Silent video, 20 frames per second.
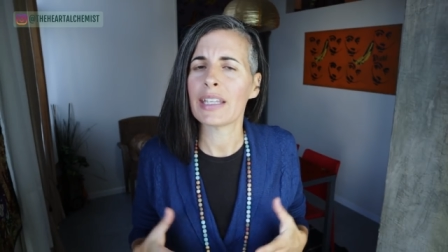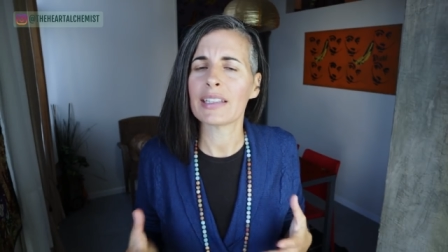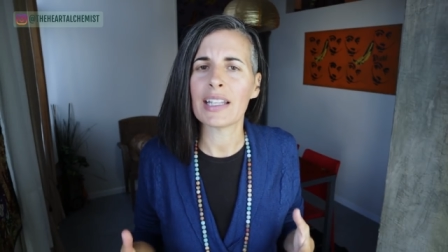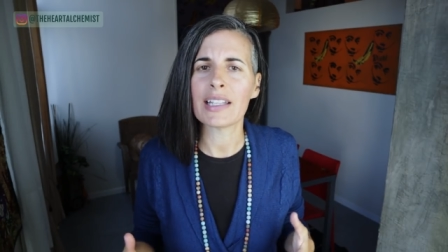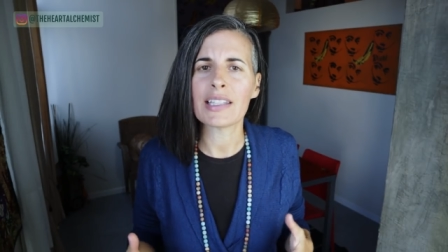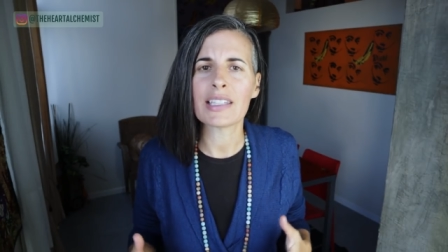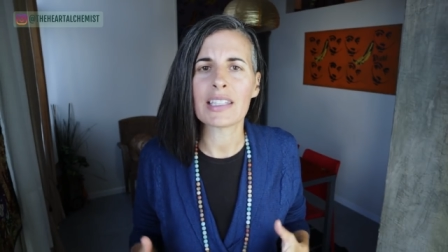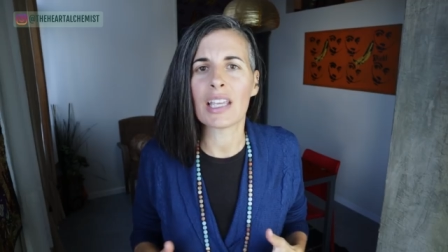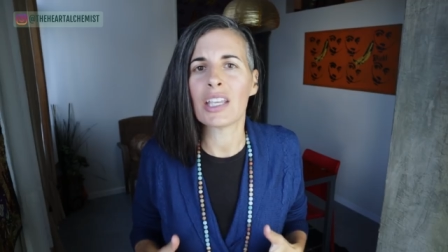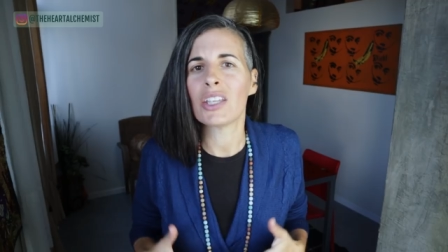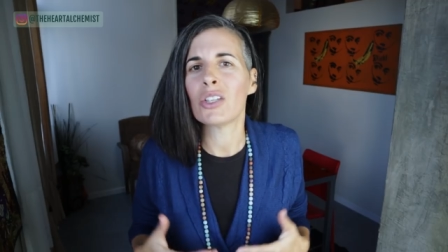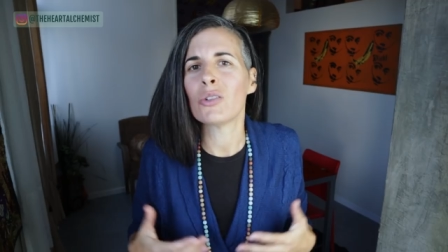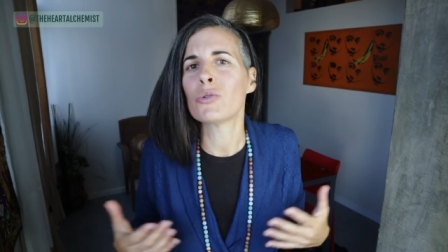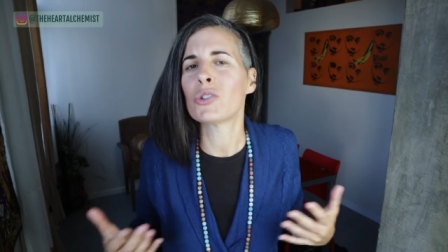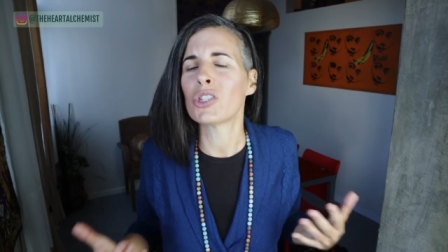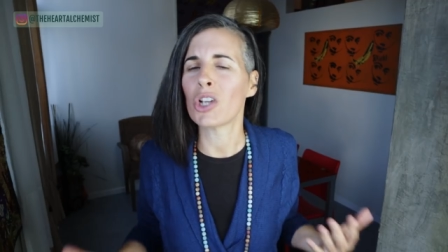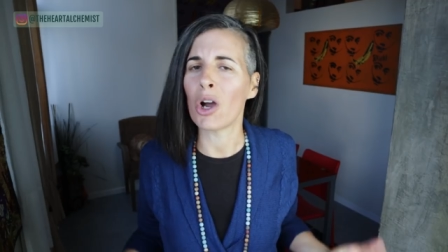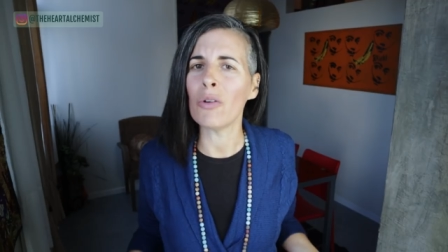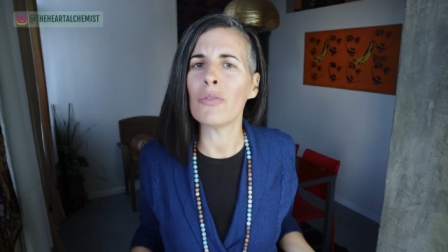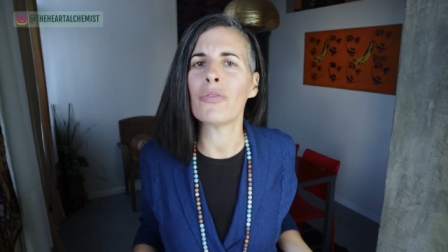And let's say
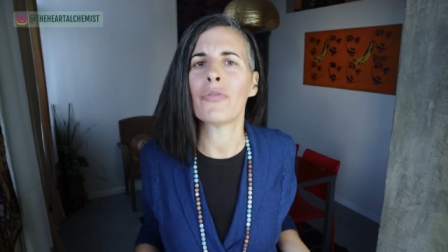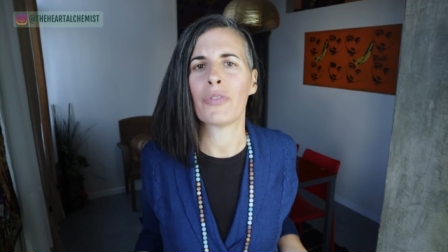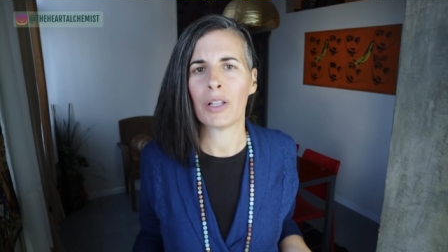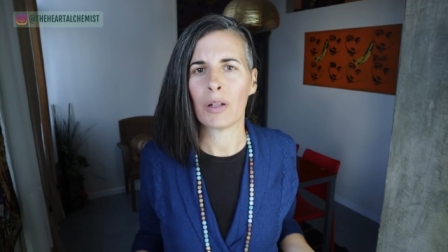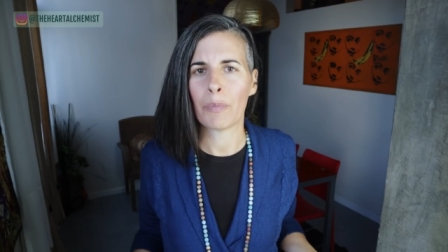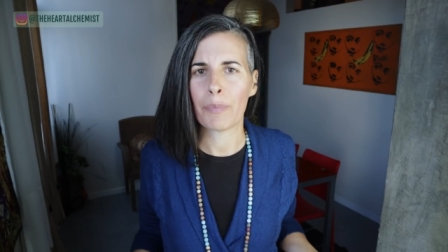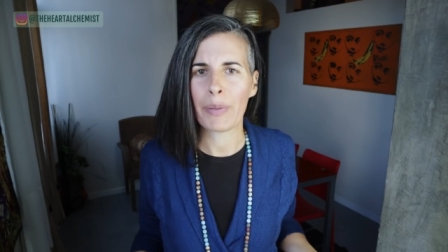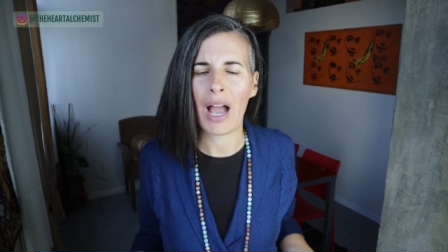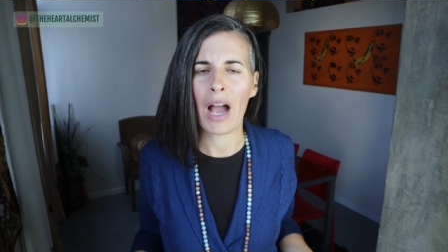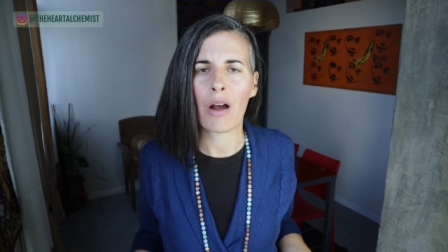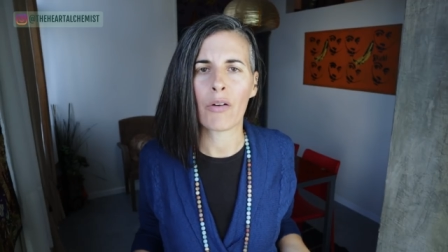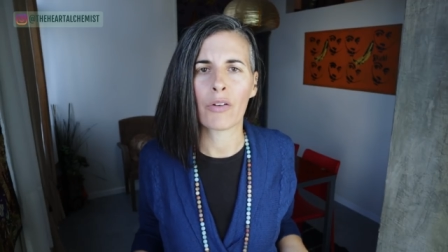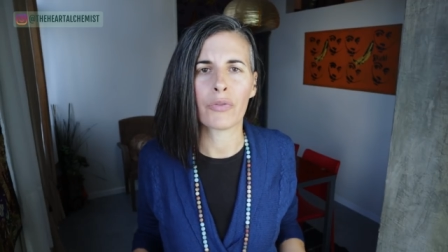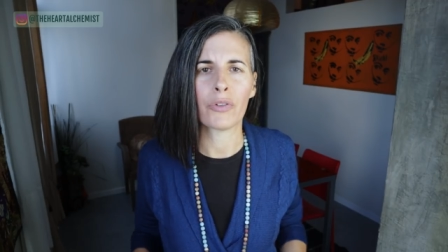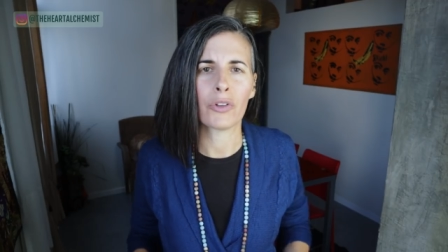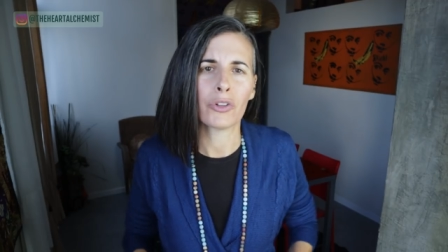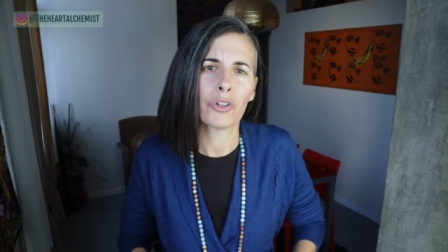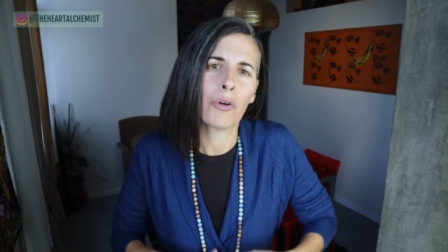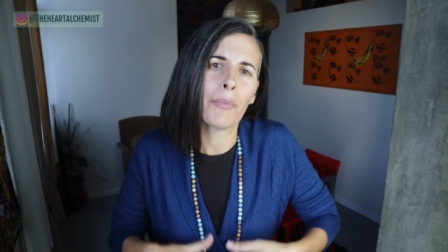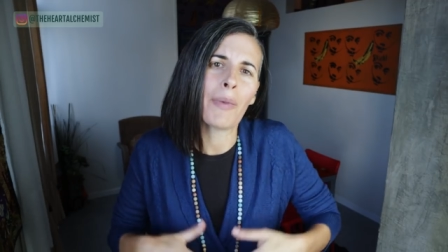you don't feel
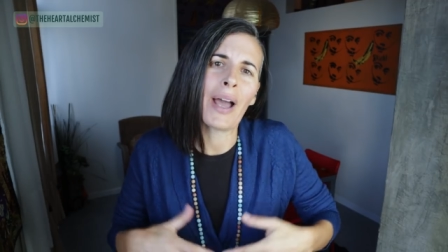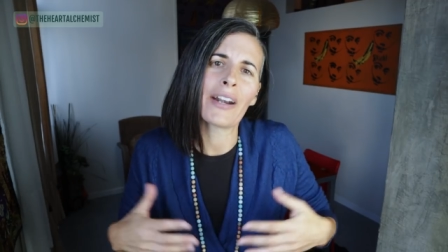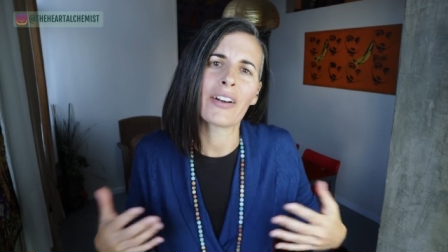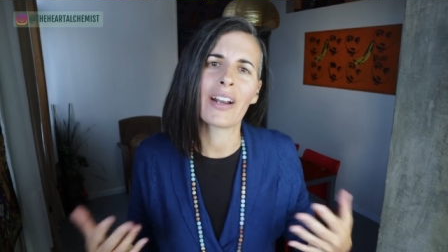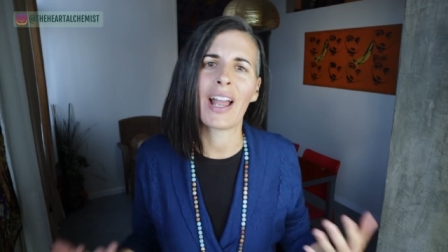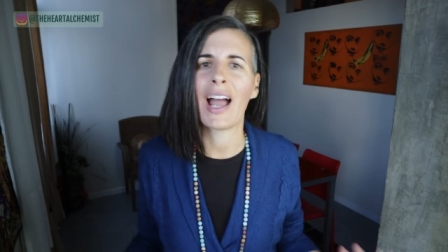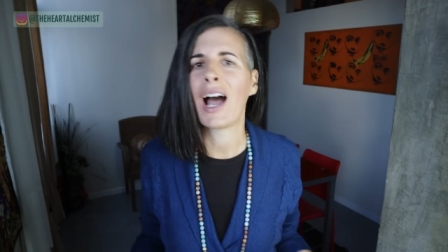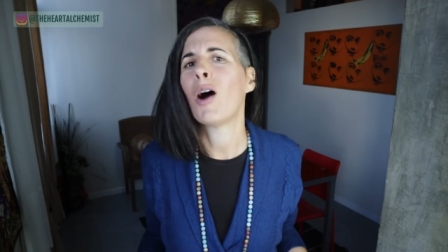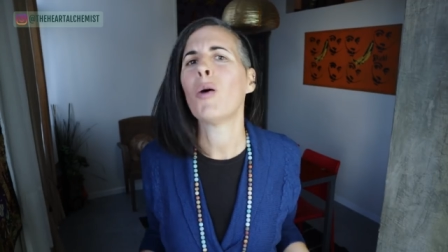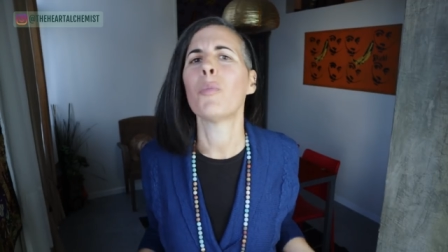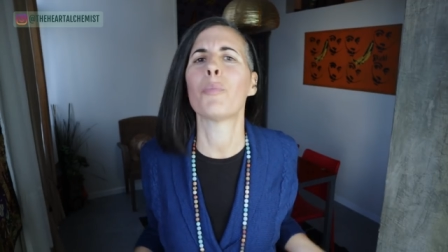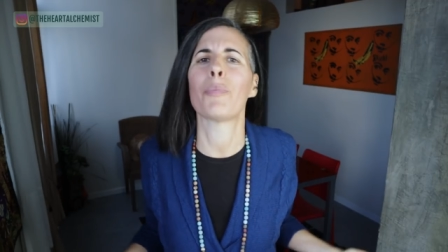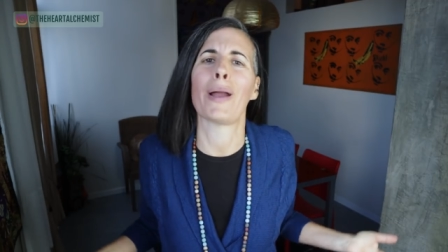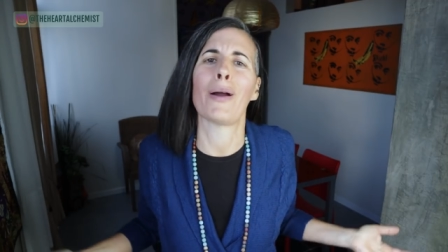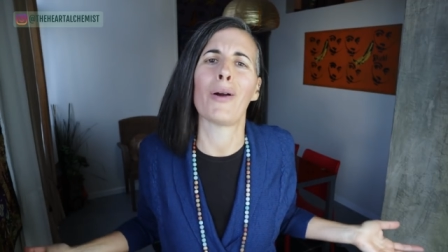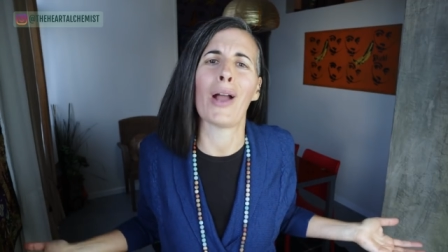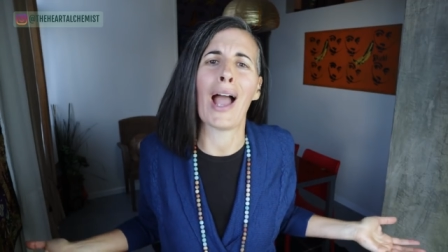powerful, no matter how,